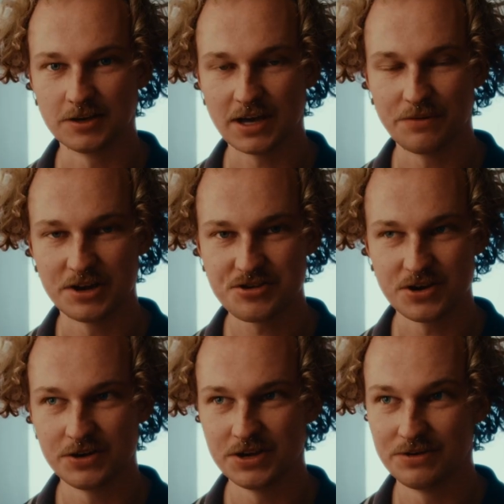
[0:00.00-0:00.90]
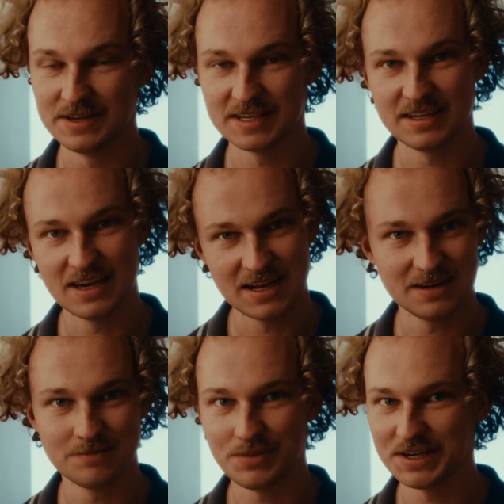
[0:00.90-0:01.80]
look I wanna show you is again,
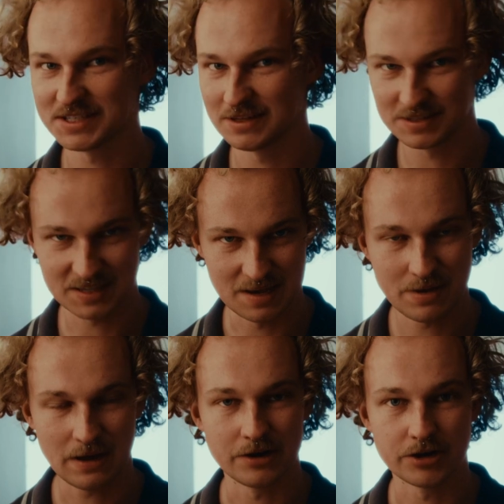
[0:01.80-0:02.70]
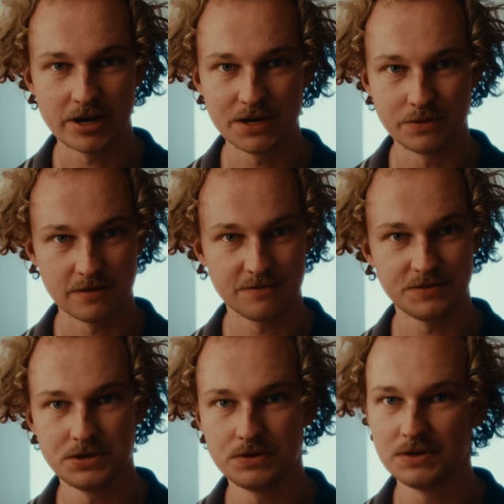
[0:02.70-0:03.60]
based on the same power grade with a
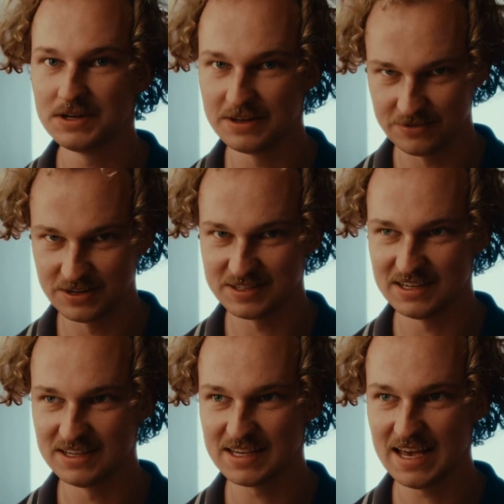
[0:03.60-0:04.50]
few differences,